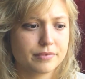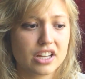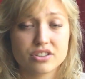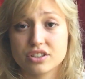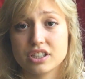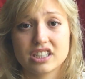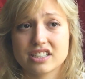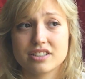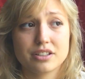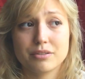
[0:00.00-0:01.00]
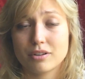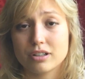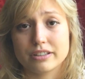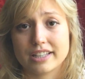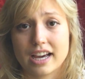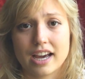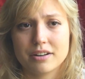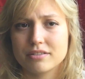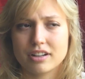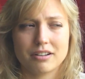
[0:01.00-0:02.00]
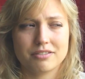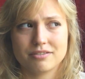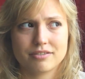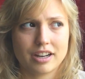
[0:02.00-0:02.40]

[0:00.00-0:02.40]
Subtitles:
And there's nothing necessarily wrong with that. I don't